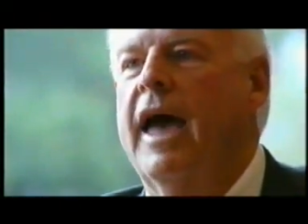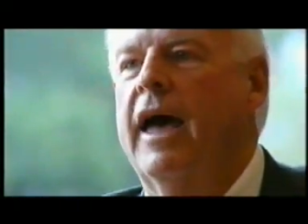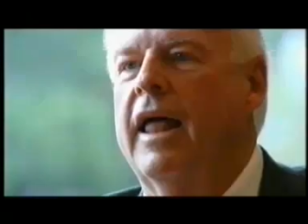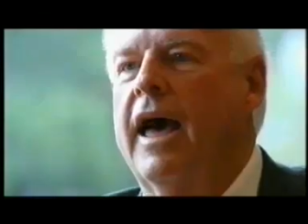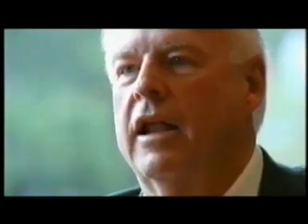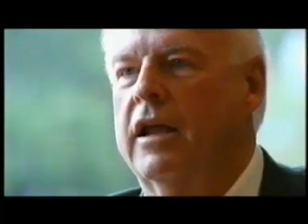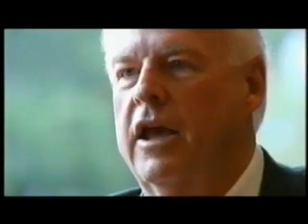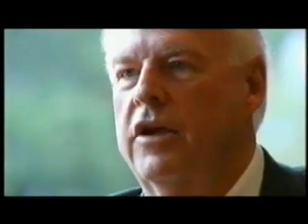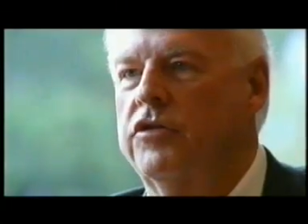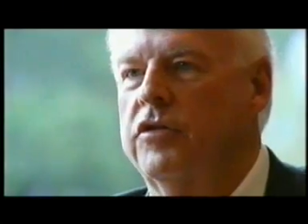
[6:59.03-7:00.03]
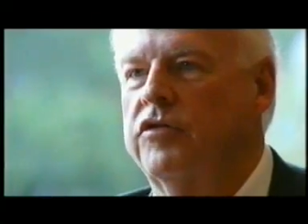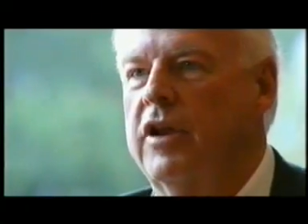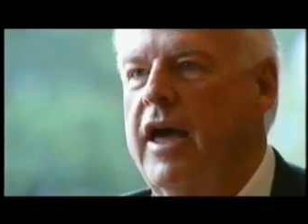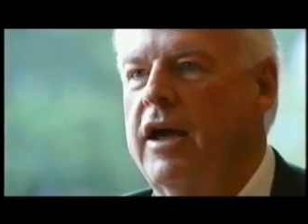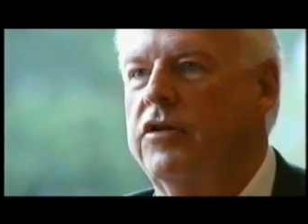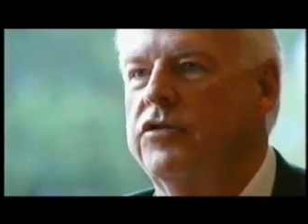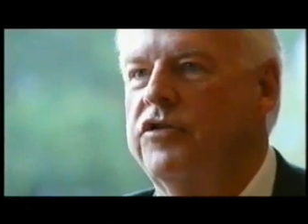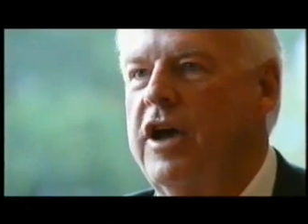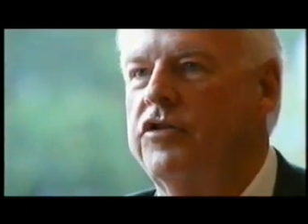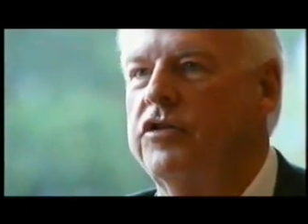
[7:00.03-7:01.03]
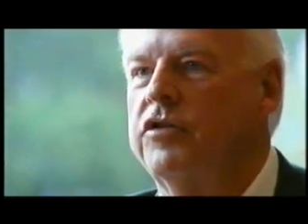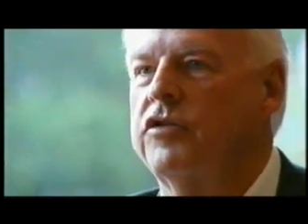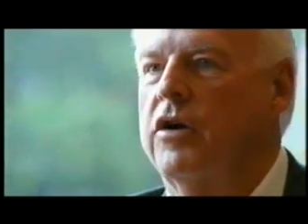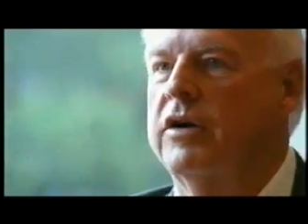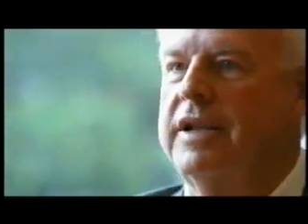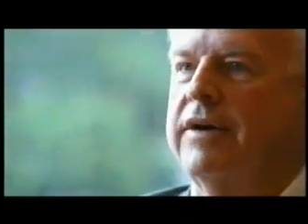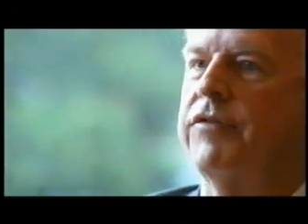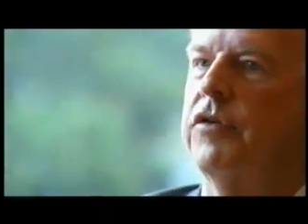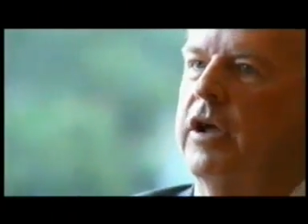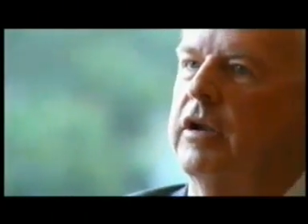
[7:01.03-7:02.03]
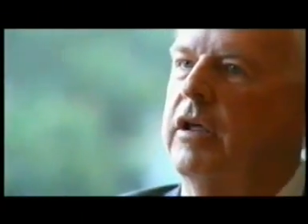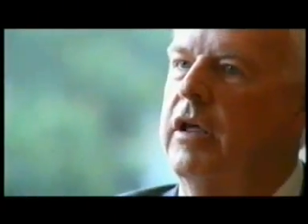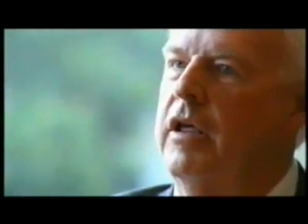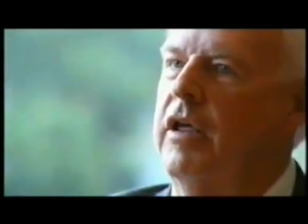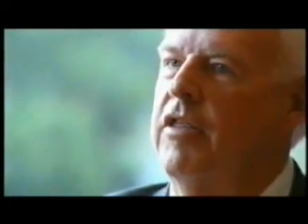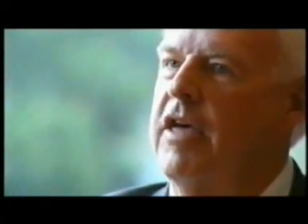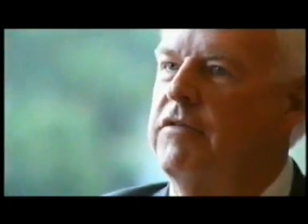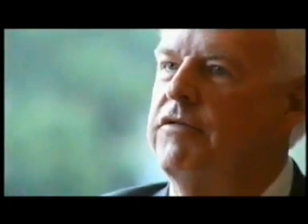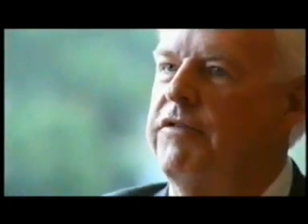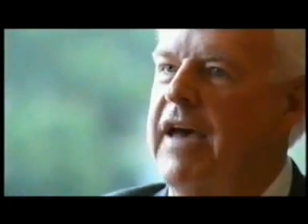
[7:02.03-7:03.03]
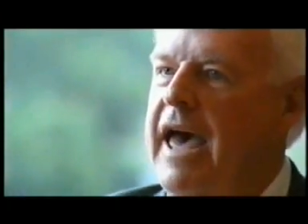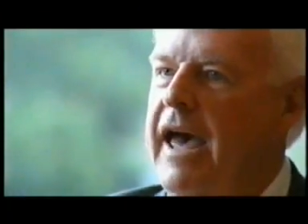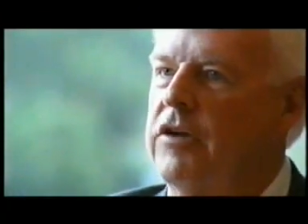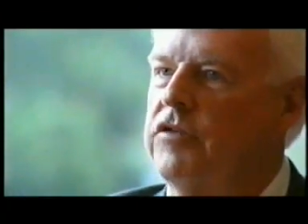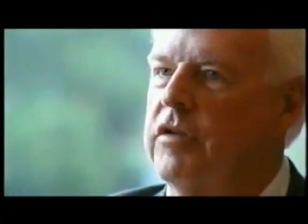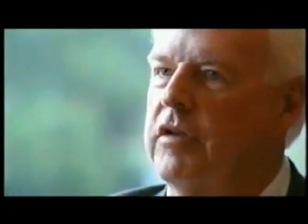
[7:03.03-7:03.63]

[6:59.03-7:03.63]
Yeah, allegations and accusations are different than facts.